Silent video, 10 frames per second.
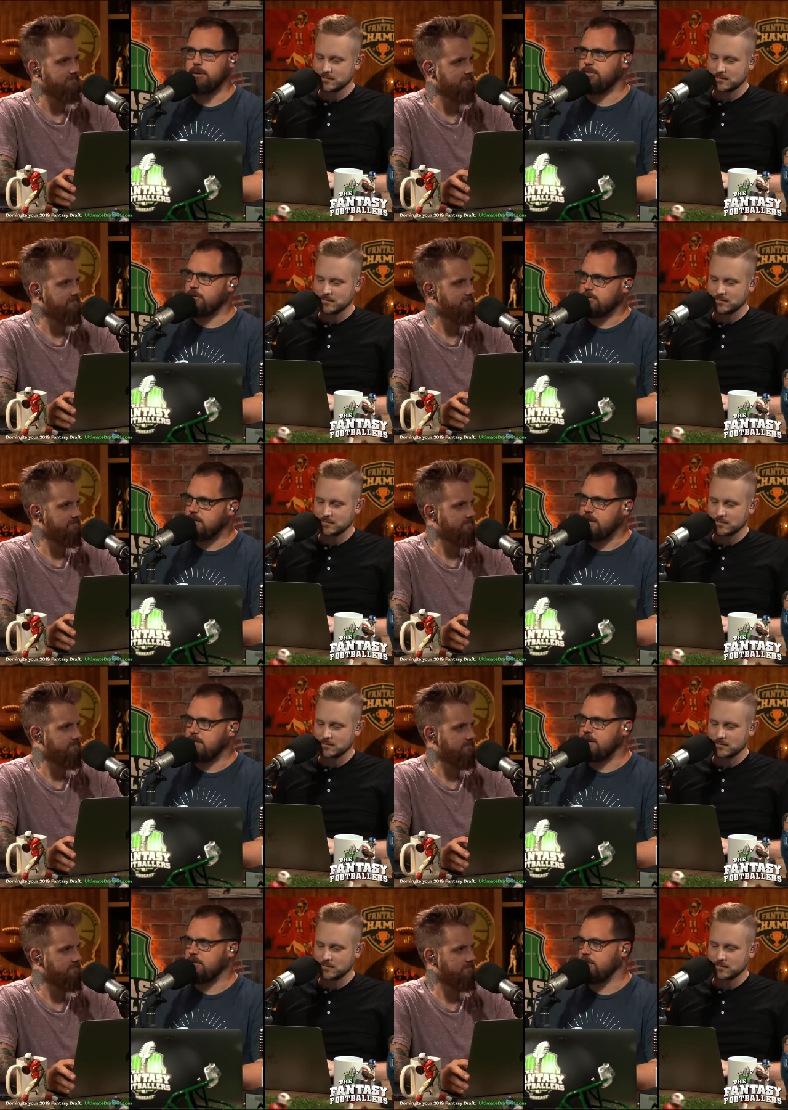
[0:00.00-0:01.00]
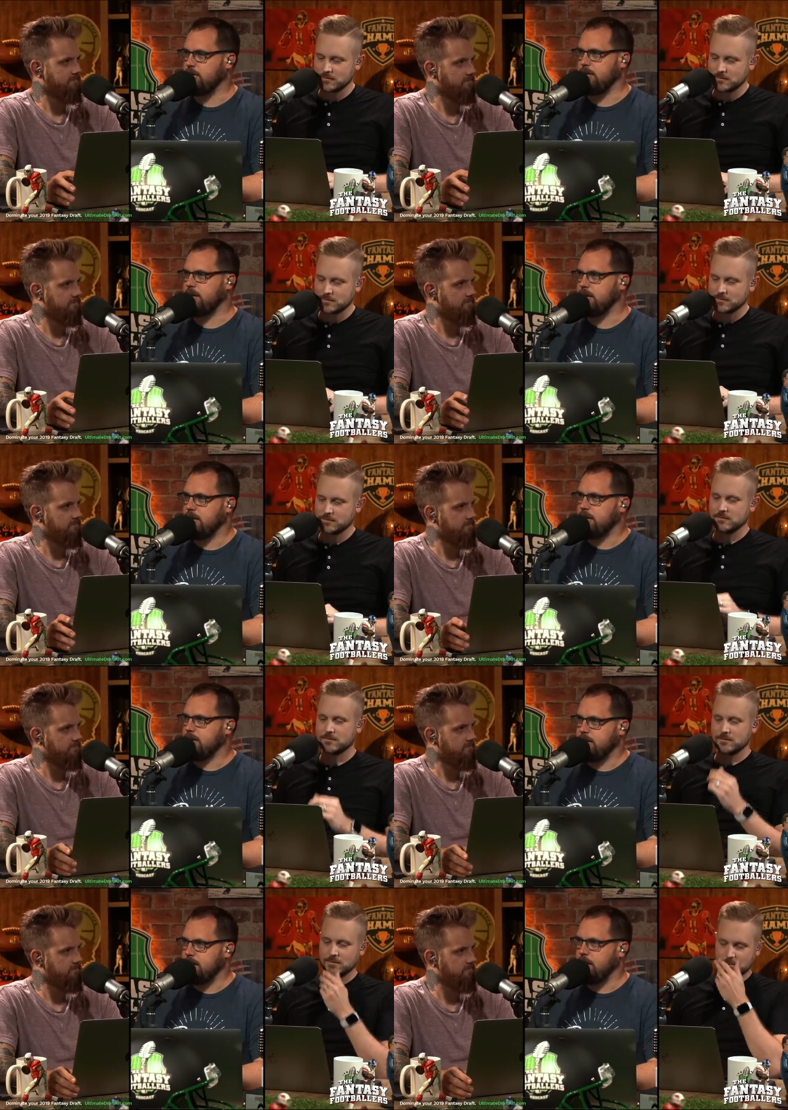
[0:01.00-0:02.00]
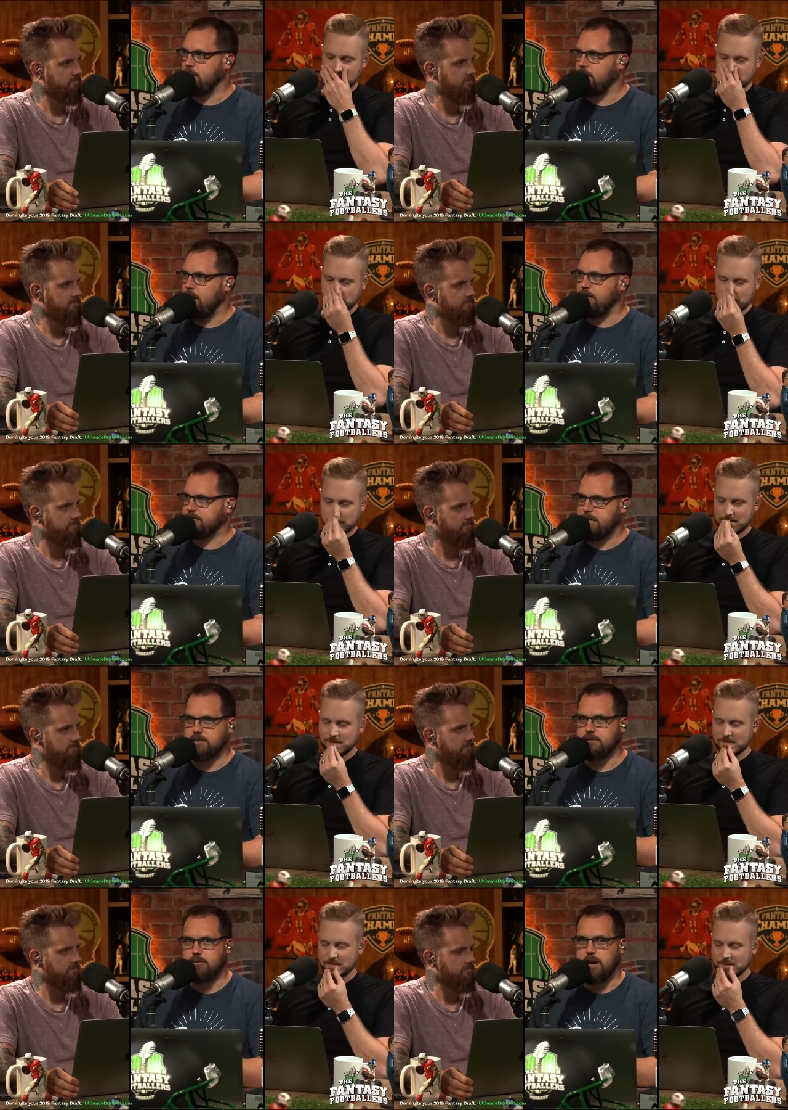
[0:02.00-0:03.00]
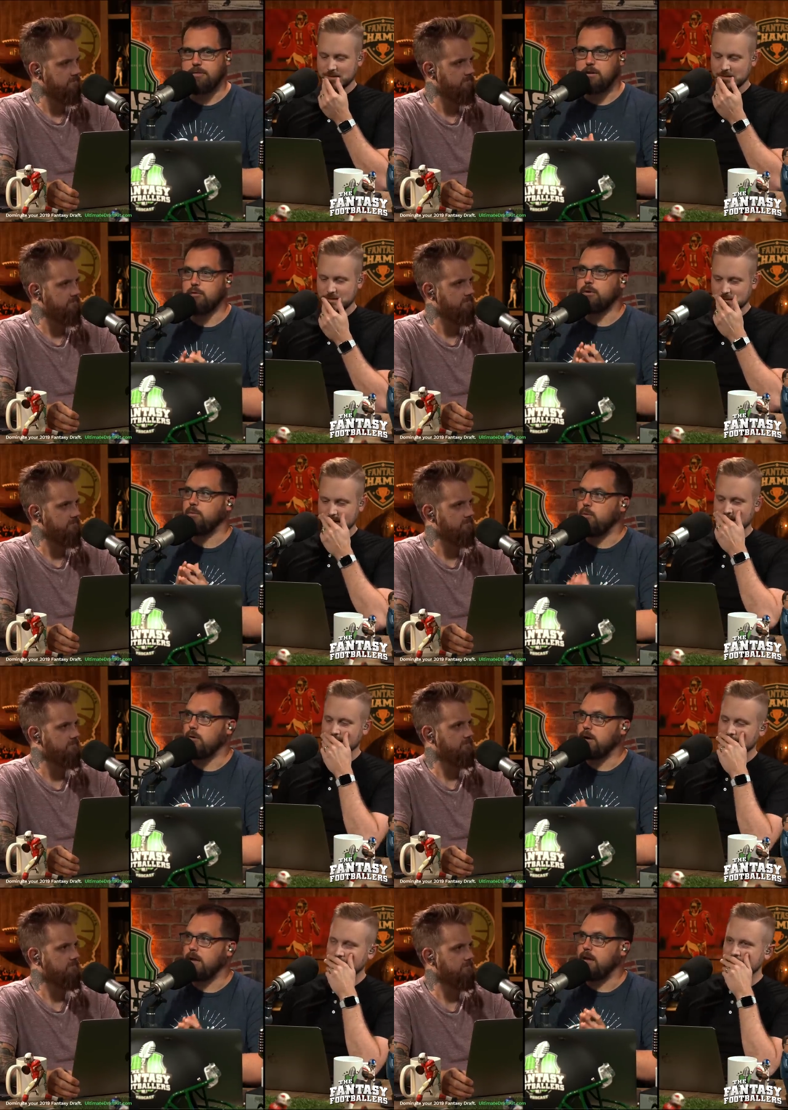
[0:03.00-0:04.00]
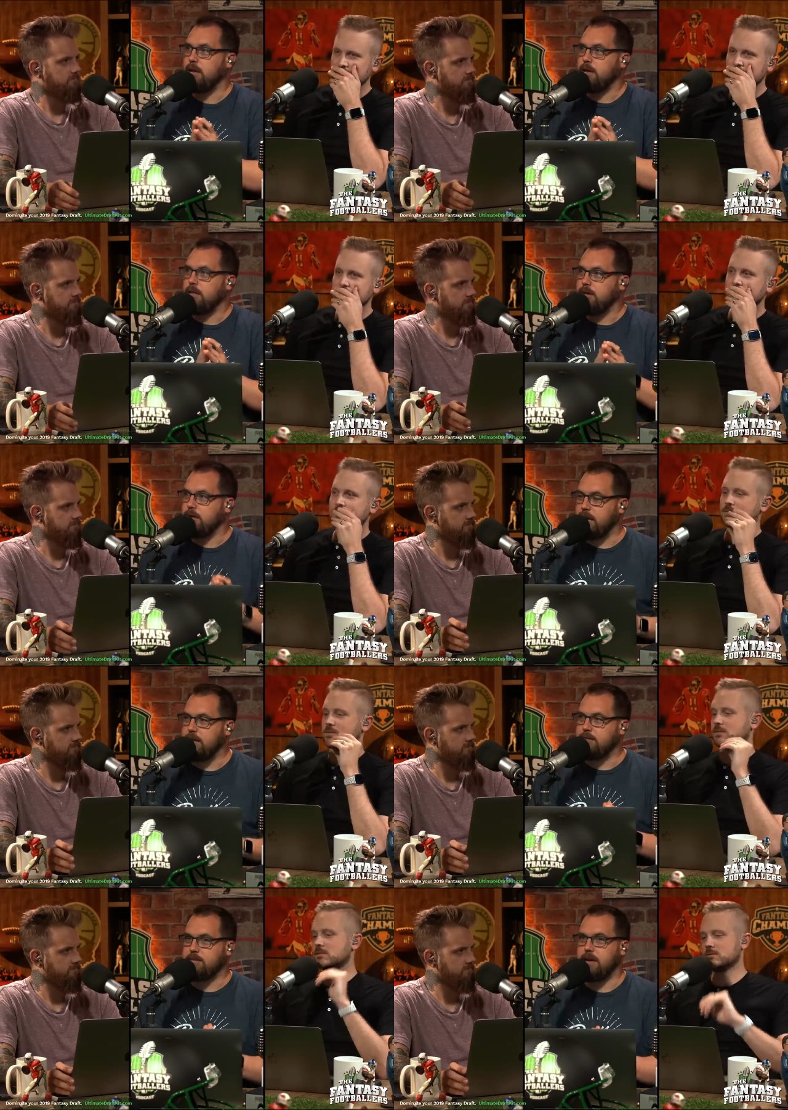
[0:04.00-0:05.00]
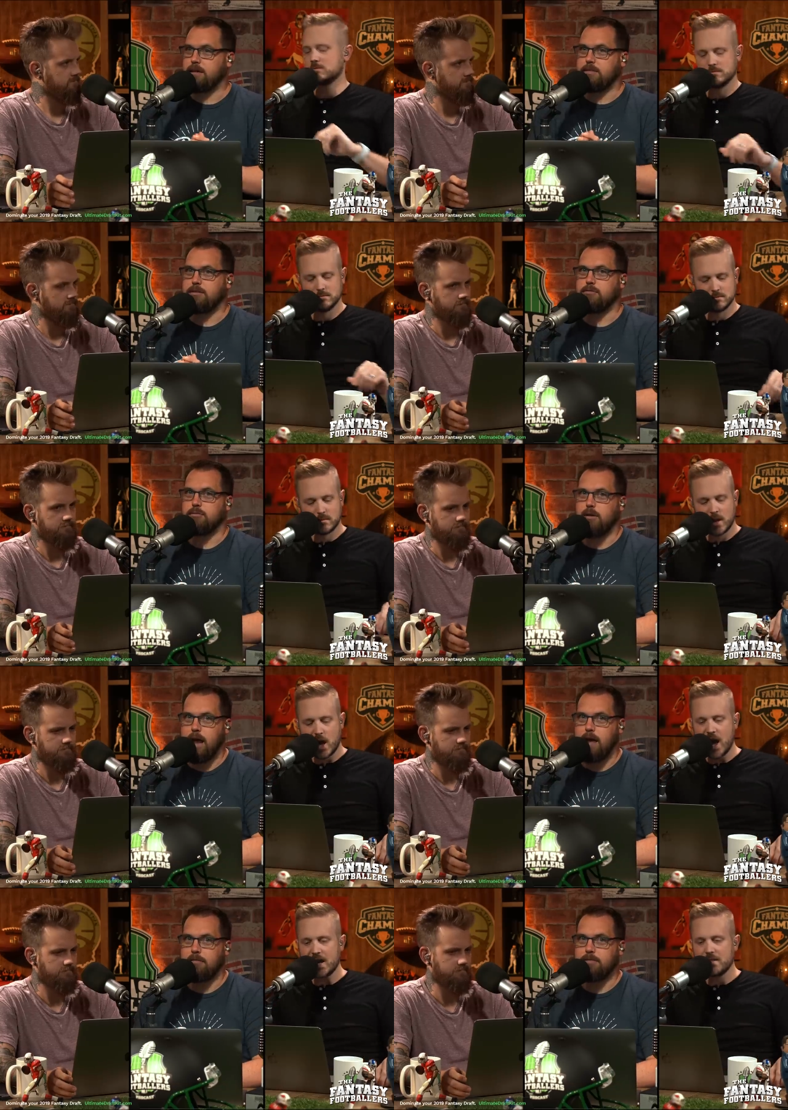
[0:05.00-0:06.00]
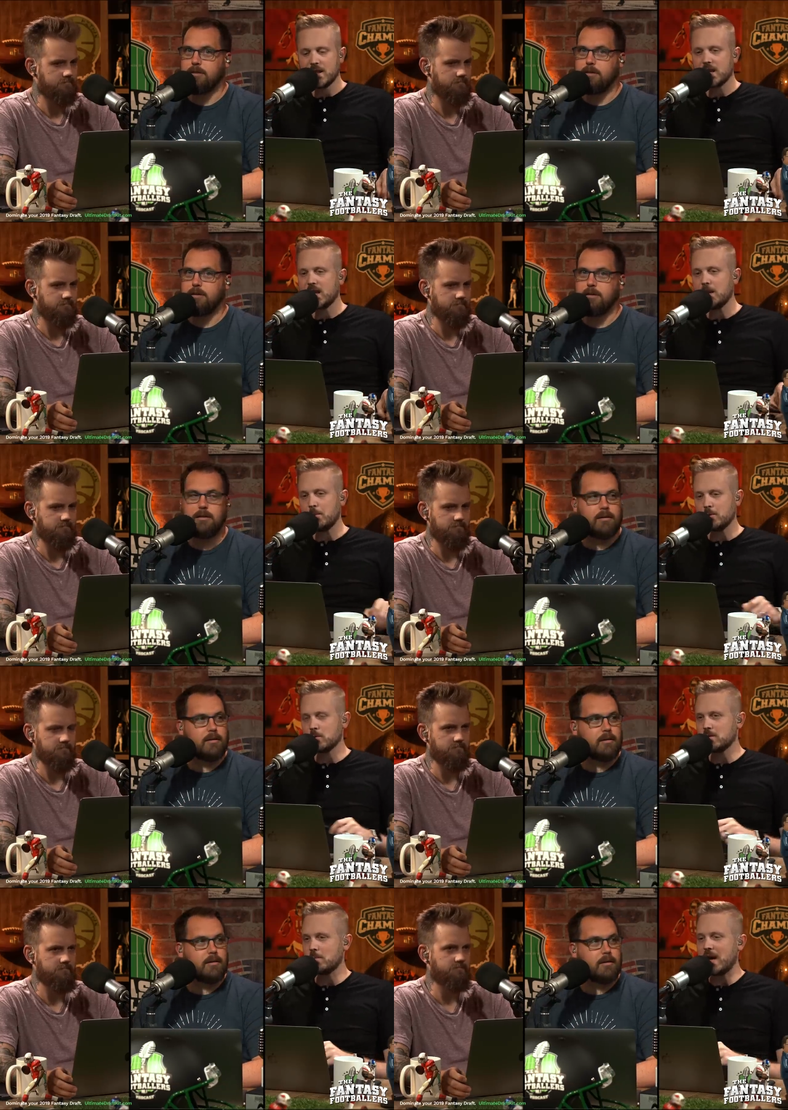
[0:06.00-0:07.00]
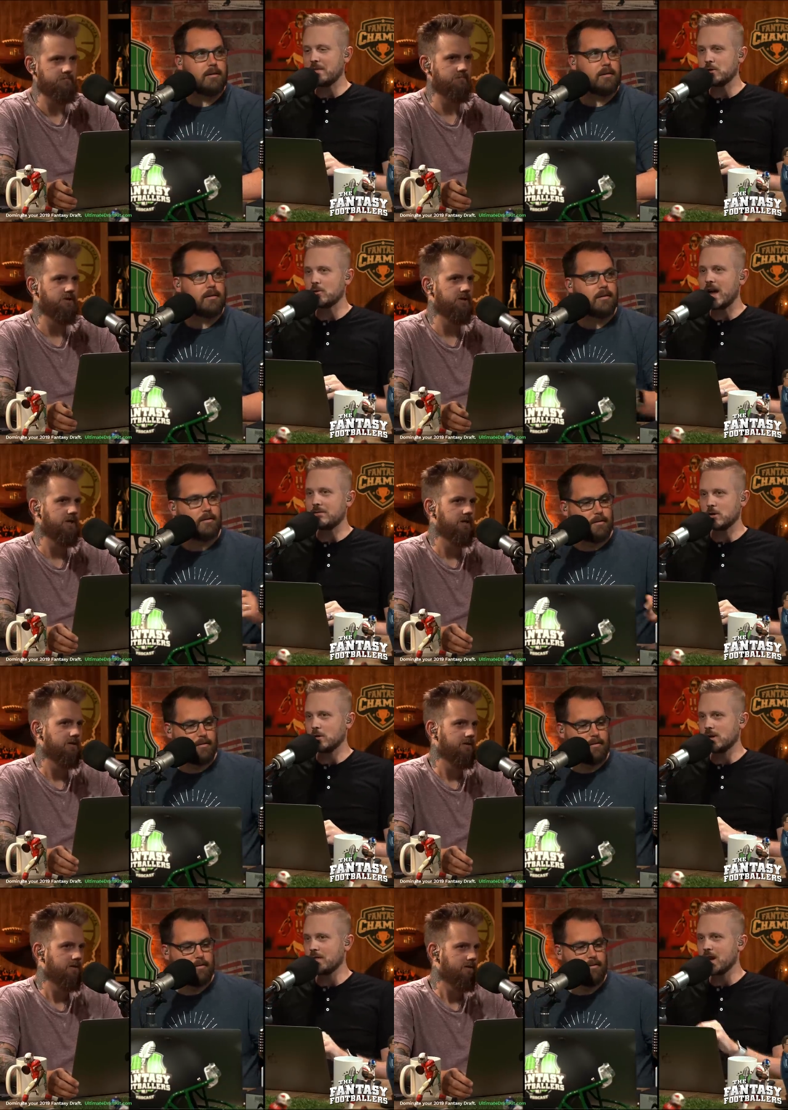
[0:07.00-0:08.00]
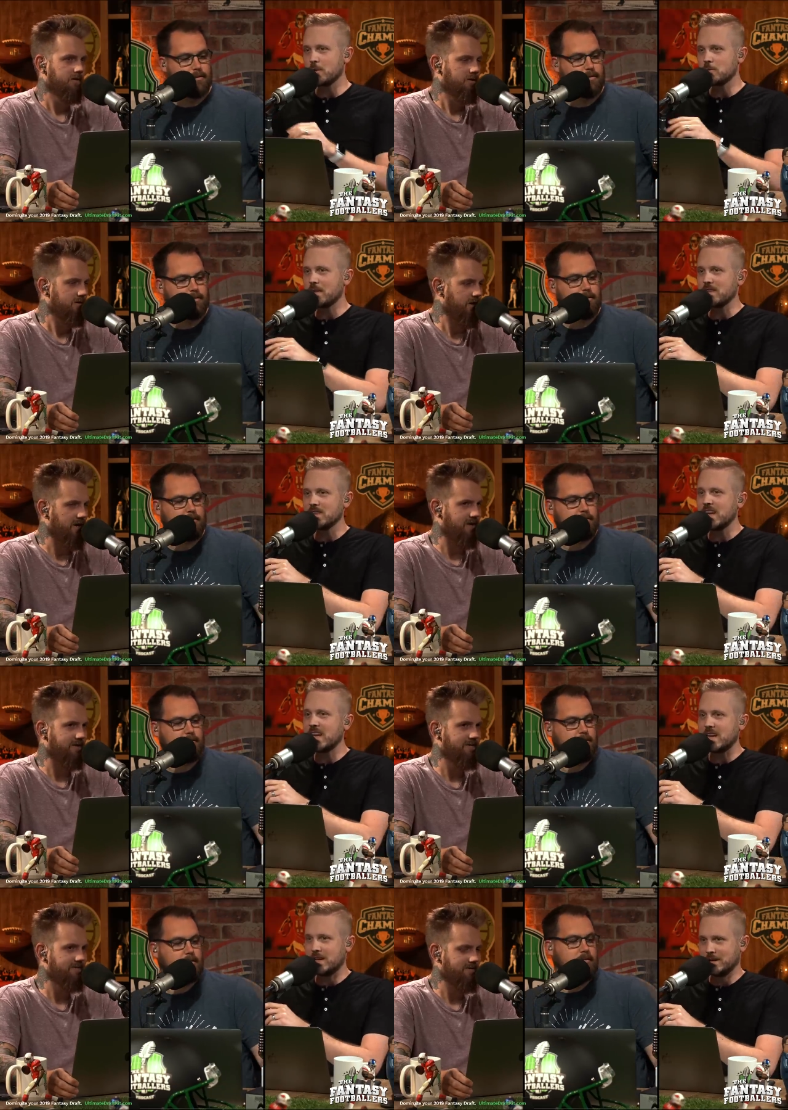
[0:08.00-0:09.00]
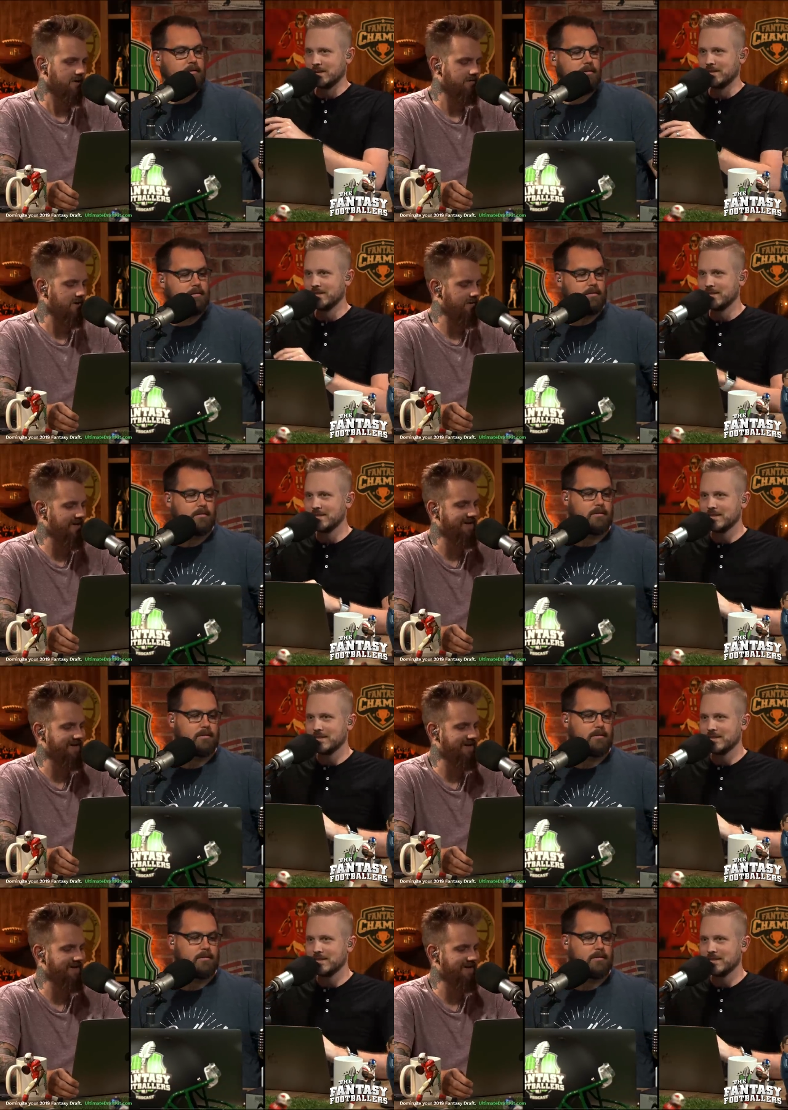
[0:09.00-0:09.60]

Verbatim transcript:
Speaker 1: in the 13th in an early, you know, offseason draft, and you're rewarding their insight at the draft. I
Speaker 2: didn't think keepers was about the draft only. I thought it was about yeah. the league. I, I,